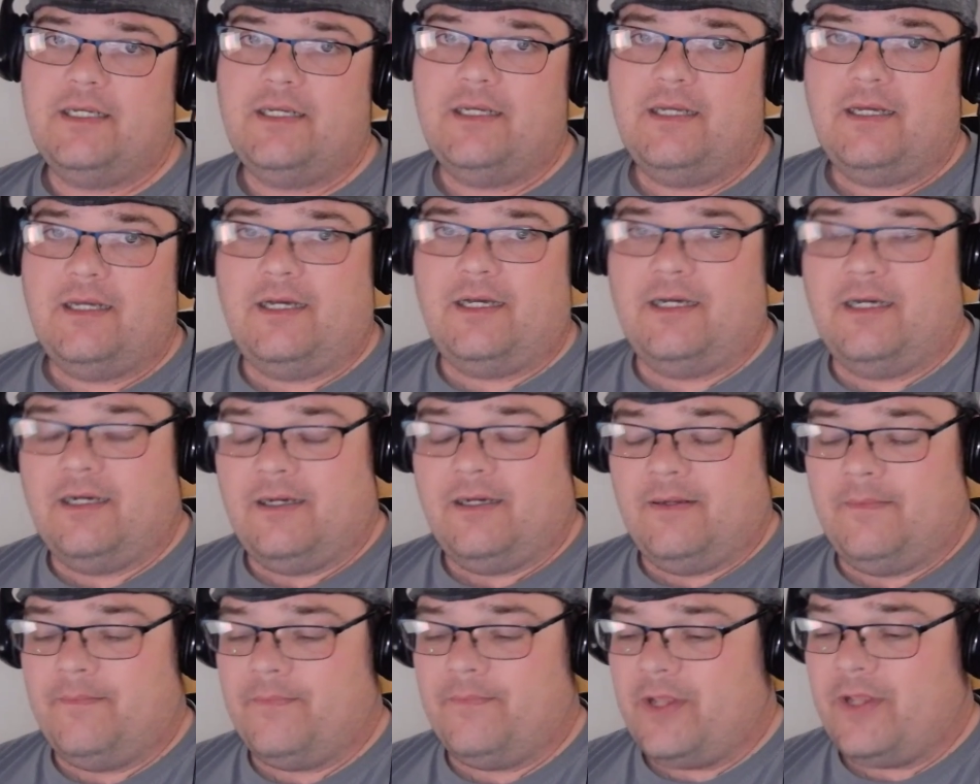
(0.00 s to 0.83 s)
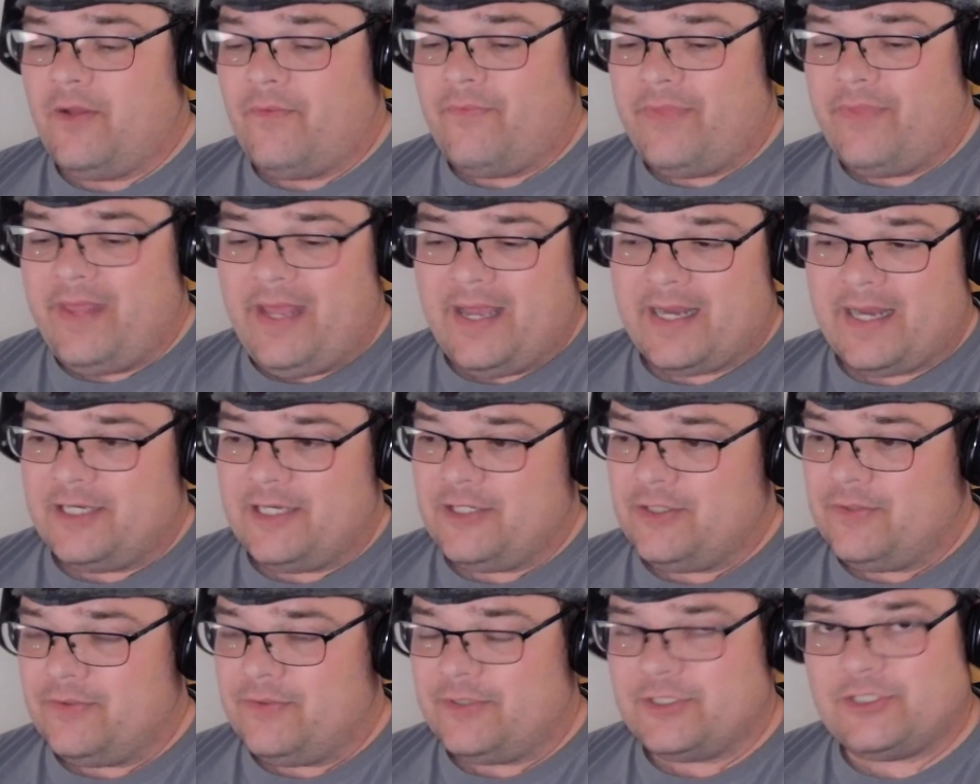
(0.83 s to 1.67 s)
The only thing I can
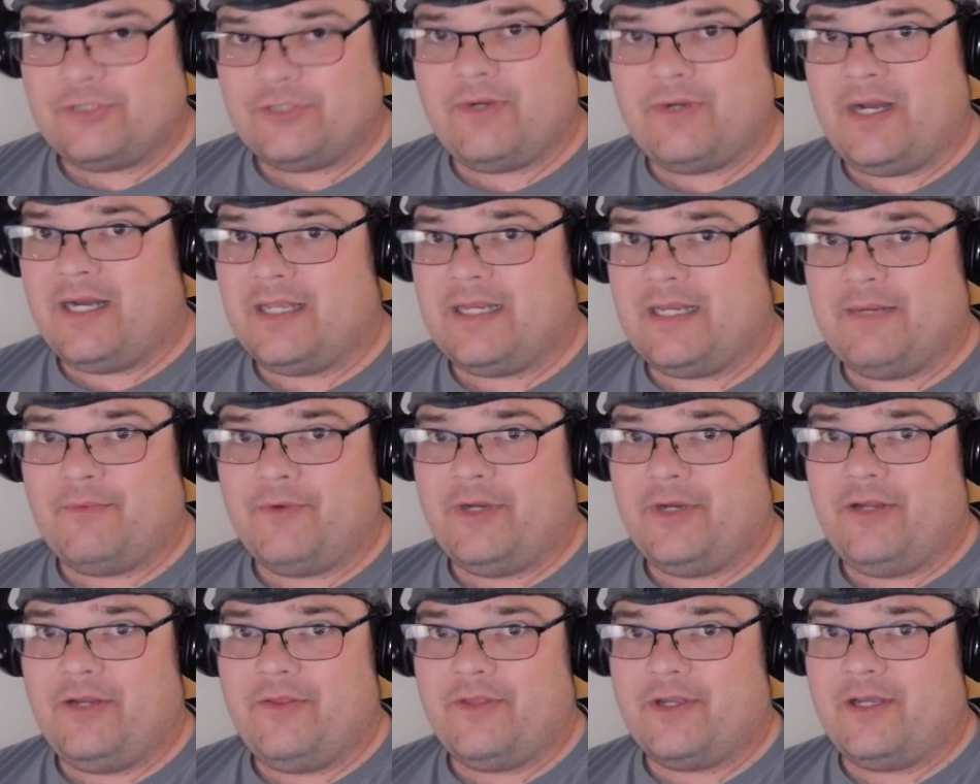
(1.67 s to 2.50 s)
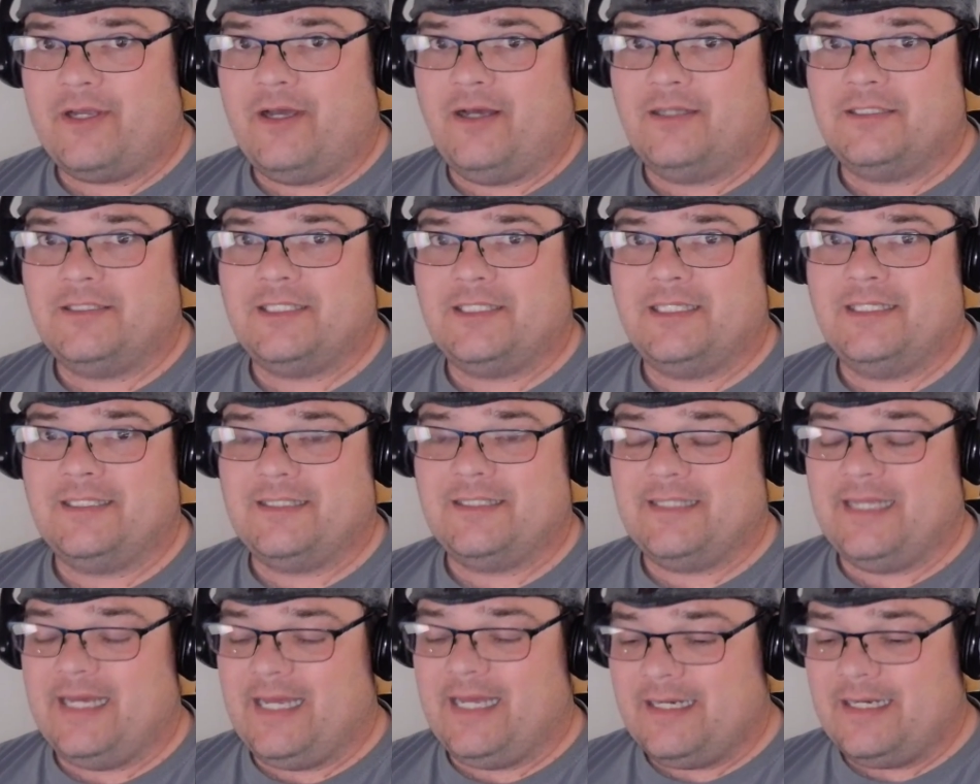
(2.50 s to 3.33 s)
do is try to bring you the
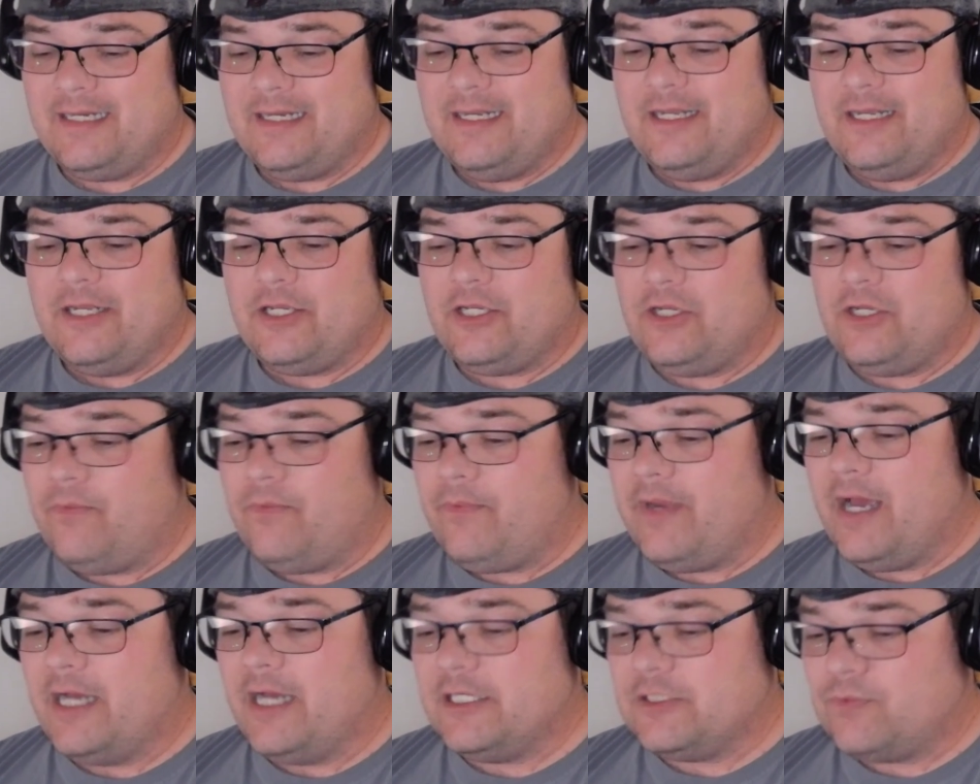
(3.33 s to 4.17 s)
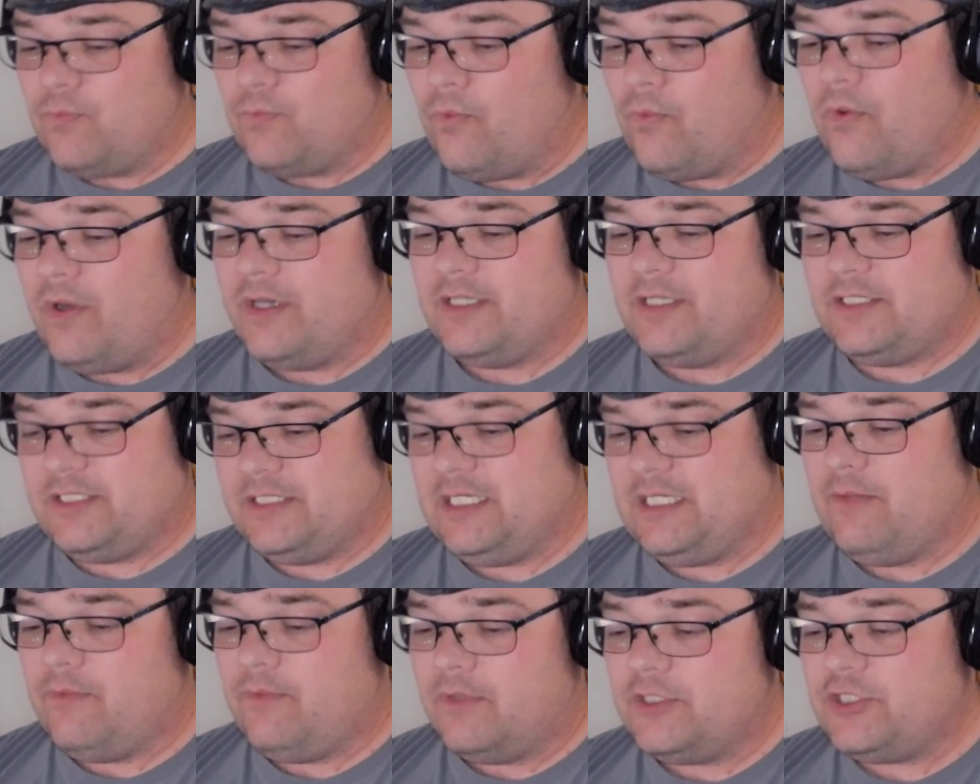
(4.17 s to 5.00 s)
content that you guys want to
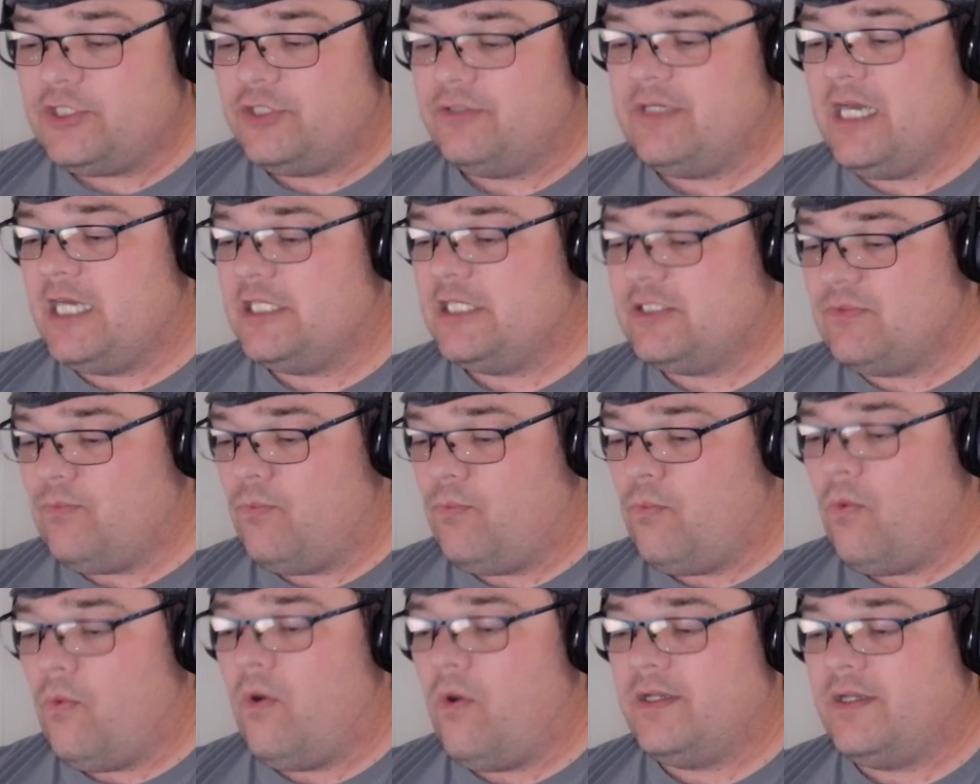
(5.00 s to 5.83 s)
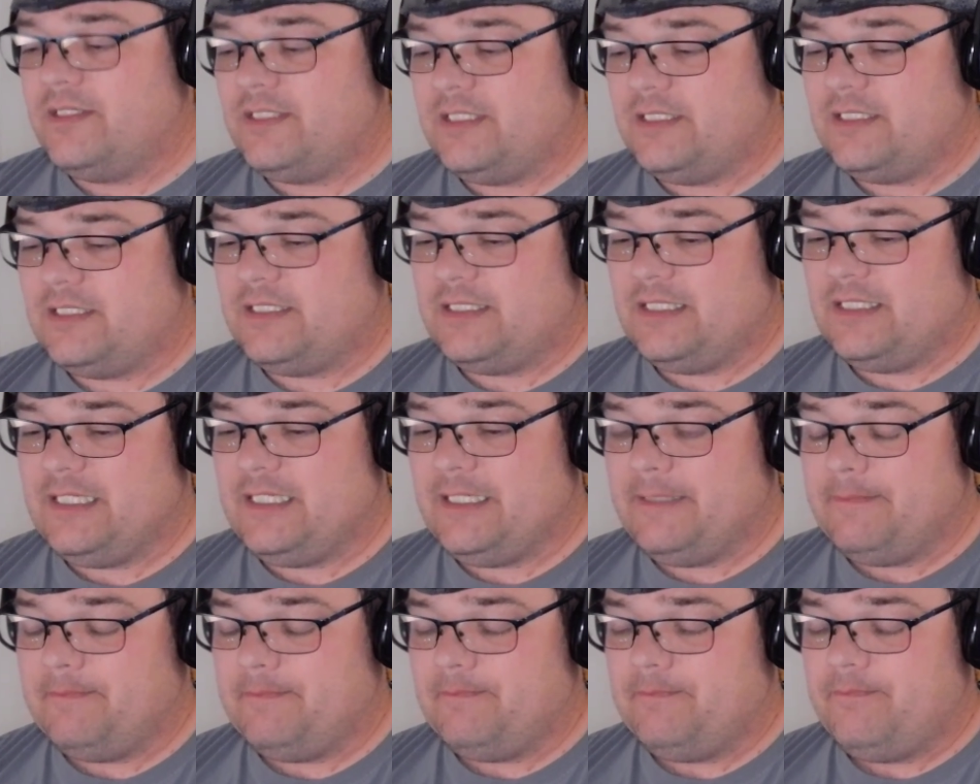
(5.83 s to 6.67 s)
see, what you guys want to see.